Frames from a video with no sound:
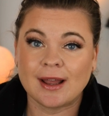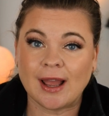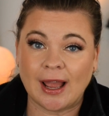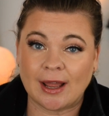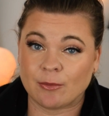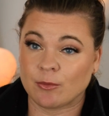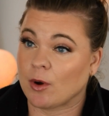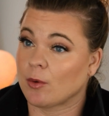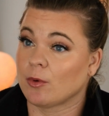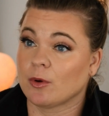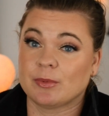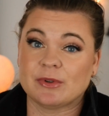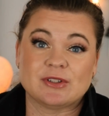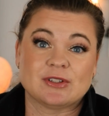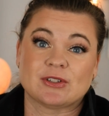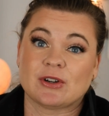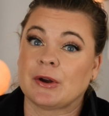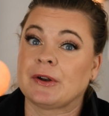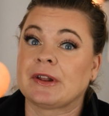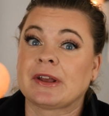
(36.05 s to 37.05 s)
and what we'll be
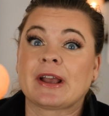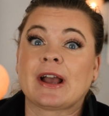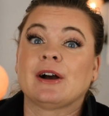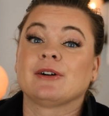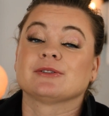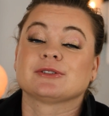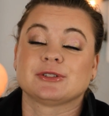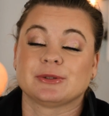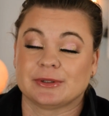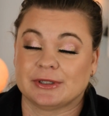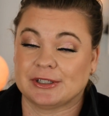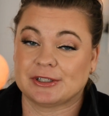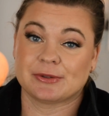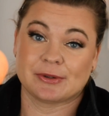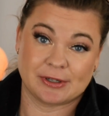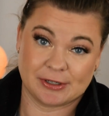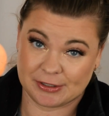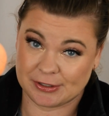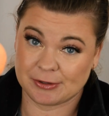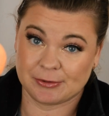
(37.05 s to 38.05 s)
starting out
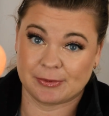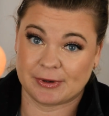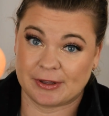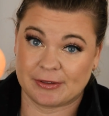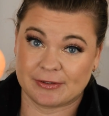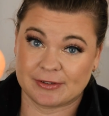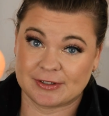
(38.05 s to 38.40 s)
2022 with.